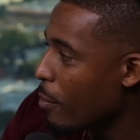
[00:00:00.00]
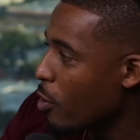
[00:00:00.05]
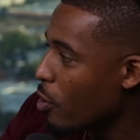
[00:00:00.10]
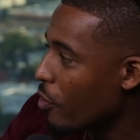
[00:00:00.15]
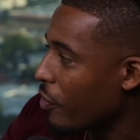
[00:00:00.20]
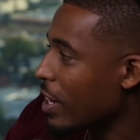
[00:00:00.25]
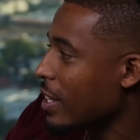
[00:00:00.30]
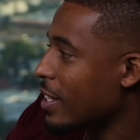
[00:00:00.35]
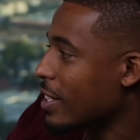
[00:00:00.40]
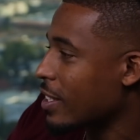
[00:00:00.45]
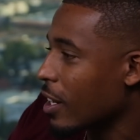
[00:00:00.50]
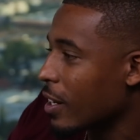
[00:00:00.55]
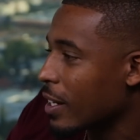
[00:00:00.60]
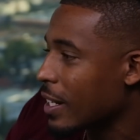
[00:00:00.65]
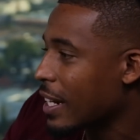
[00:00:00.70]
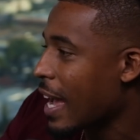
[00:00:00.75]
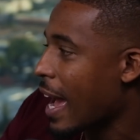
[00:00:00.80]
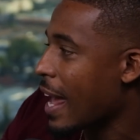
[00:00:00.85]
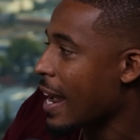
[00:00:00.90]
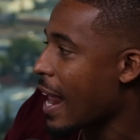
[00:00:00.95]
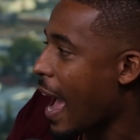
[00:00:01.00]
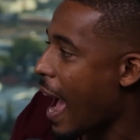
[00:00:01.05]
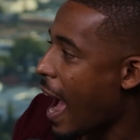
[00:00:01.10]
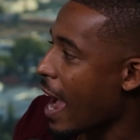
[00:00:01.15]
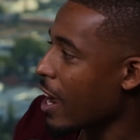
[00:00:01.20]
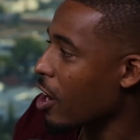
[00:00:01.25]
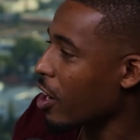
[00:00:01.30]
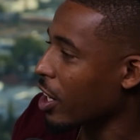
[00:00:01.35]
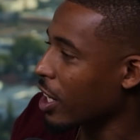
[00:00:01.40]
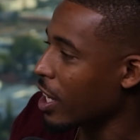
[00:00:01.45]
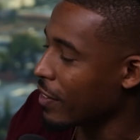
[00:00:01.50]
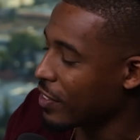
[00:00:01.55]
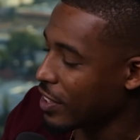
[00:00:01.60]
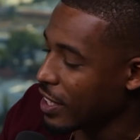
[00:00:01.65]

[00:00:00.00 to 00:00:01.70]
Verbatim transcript: They move in a certain kind of hierarchy.